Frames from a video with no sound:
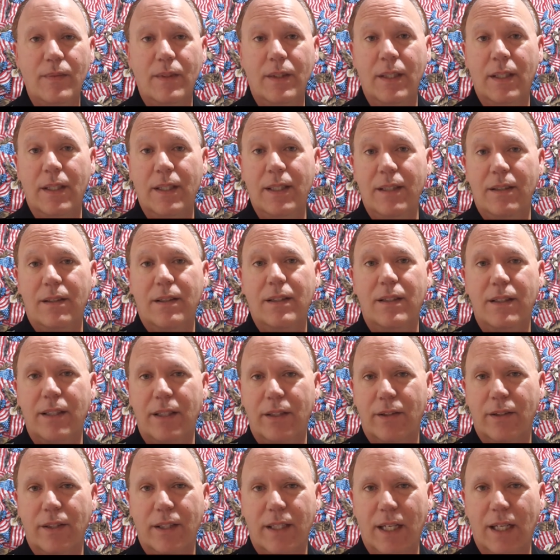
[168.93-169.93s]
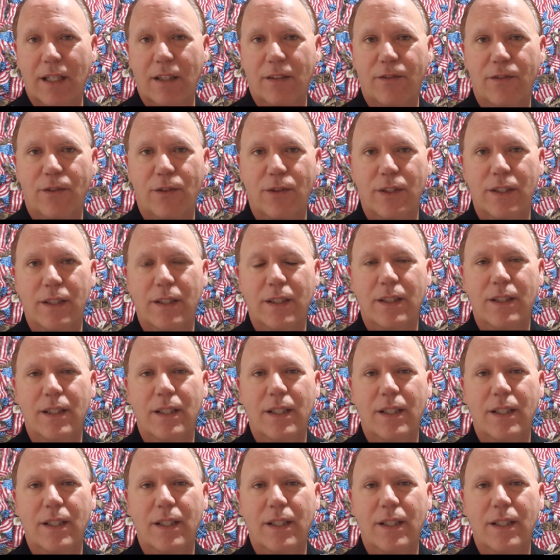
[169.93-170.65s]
At least it's here in California.